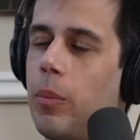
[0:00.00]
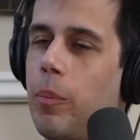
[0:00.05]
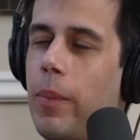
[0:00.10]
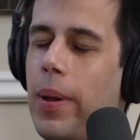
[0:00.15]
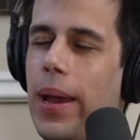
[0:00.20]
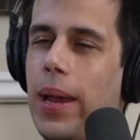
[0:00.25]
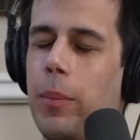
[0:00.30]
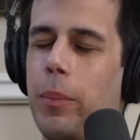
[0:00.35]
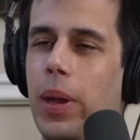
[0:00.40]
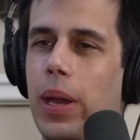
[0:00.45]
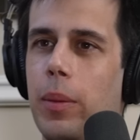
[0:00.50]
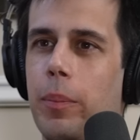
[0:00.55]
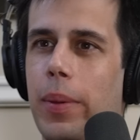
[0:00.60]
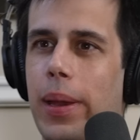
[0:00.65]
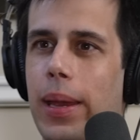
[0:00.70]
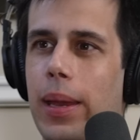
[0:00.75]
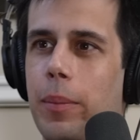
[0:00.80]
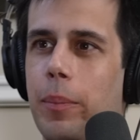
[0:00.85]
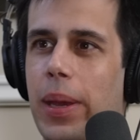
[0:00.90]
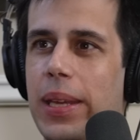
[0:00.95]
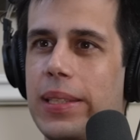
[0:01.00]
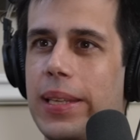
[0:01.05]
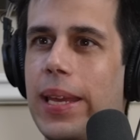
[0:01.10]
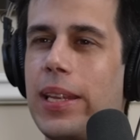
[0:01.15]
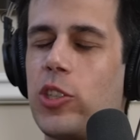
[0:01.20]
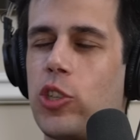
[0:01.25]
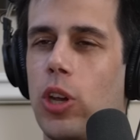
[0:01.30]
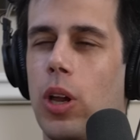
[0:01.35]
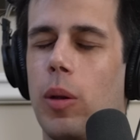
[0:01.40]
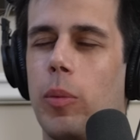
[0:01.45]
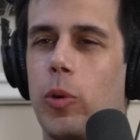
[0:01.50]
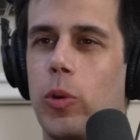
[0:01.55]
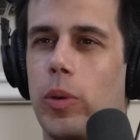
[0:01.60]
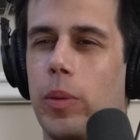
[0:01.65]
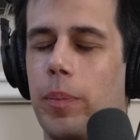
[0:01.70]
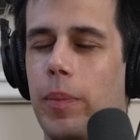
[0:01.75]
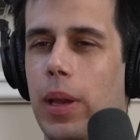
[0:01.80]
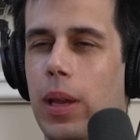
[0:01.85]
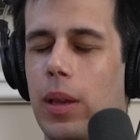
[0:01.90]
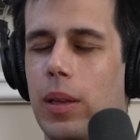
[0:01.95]
My my, my, my day job
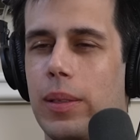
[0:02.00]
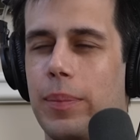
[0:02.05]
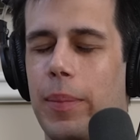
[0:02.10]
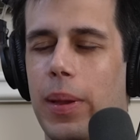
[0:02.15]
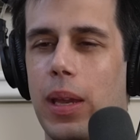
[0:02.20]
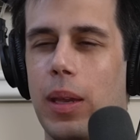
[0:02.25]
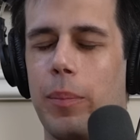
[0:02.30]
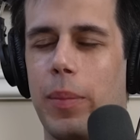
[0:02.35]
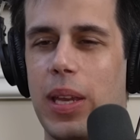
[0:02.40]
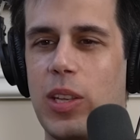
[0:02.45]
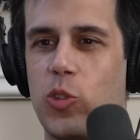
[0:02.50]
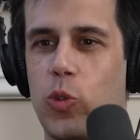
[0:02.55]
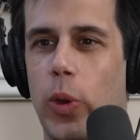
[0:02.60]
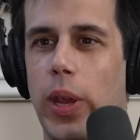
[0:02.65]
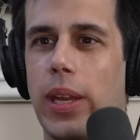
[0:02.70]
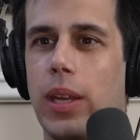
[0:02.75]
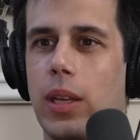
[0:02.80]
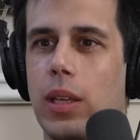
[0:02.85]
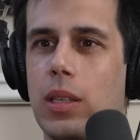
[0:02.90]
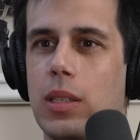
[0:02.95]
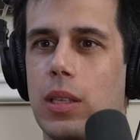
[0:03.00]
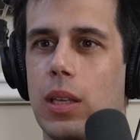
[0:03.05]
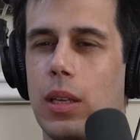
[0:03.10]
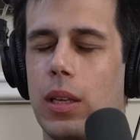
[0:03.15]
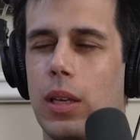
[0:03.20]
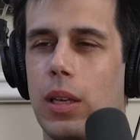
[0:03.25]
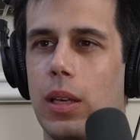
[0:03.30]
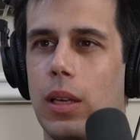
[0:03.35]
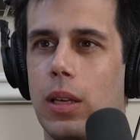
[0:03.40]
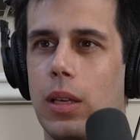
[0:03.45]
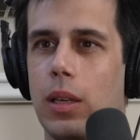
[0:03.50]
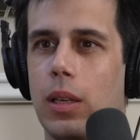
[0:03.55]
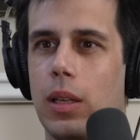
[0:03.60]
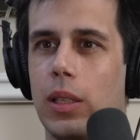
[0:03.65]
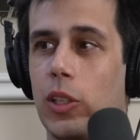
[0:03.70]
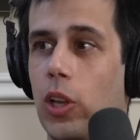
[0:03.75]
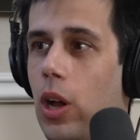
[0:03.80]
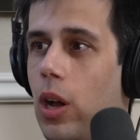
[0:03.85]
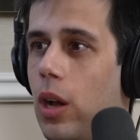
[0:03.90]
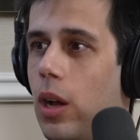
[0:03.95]
or my, my, my training is in a
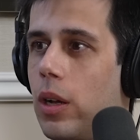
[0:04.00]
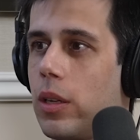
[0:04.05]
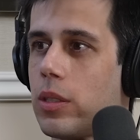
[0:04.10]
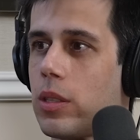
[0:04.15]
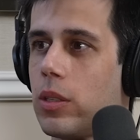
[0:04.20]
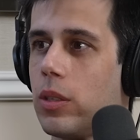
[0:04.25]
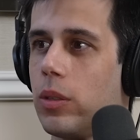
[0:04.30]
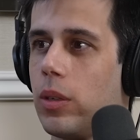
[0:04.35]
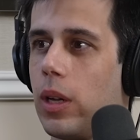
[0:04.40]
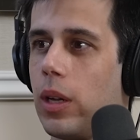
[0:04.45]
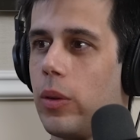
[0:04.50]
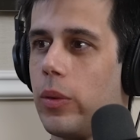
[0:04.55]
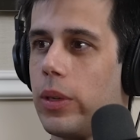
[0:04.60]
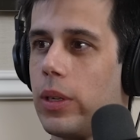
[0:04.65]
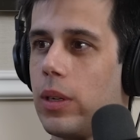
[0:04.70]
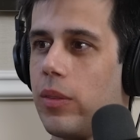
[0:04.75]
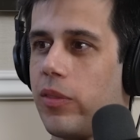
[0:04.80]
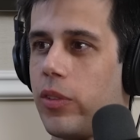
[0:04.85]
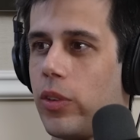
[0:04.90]
uh, law. So I, uh,